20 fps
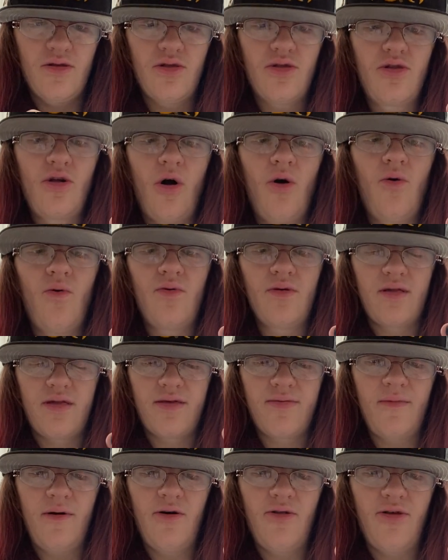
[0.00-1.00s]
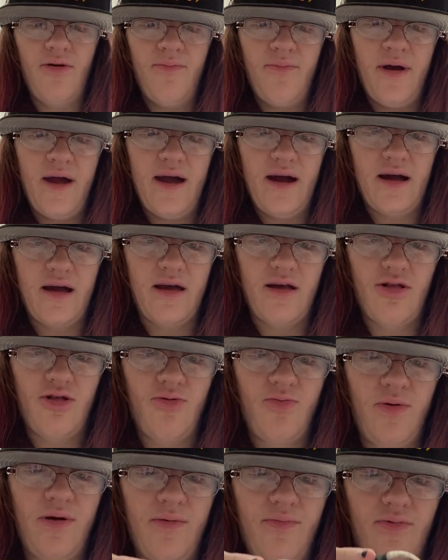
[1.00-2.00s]
Don't smell the
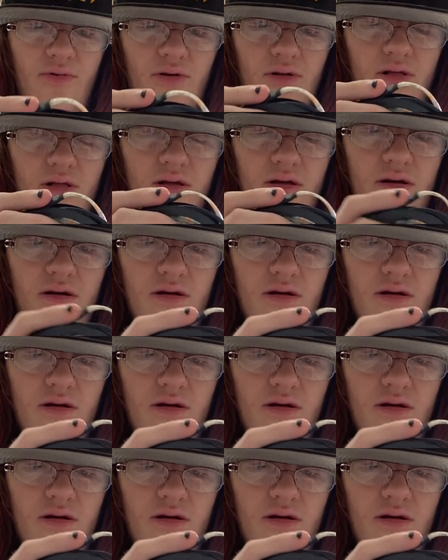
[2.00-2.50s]
package, people.